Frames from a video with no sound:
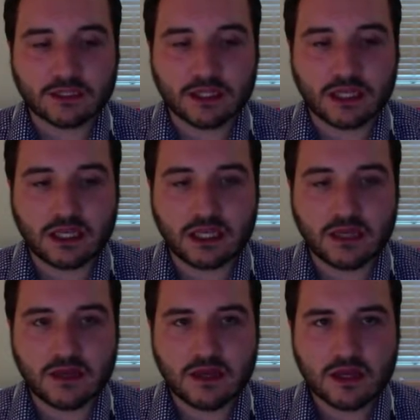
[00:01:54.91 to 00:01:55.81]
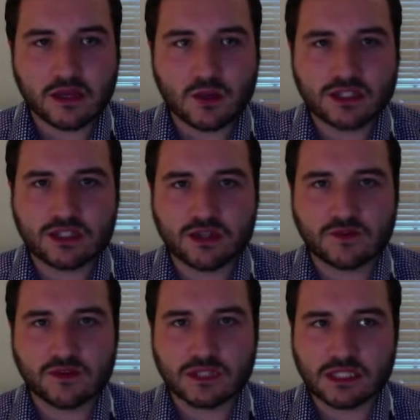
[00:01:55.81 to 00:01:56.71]
the question
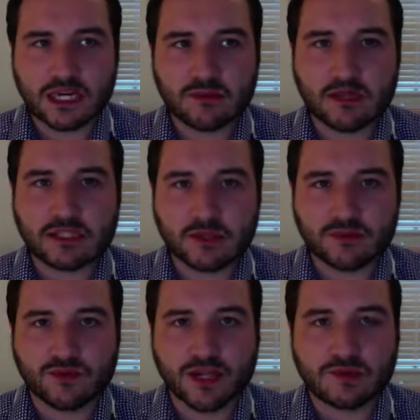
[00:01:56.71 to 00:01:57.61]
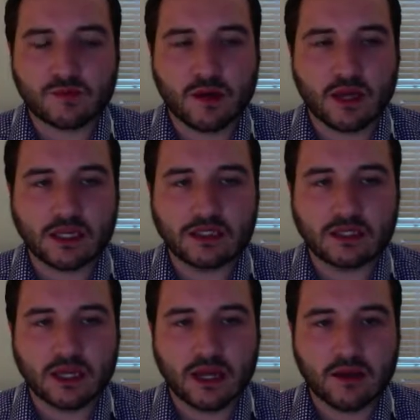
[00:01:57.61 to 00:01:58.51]
of sustainability was raised by
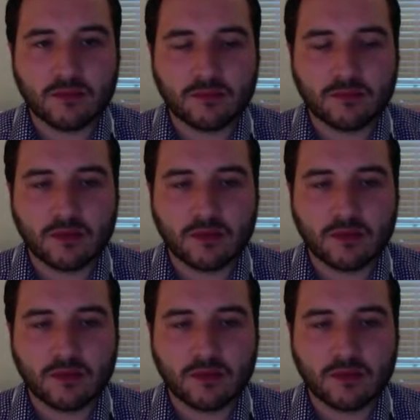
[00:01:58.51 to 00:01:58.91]
um,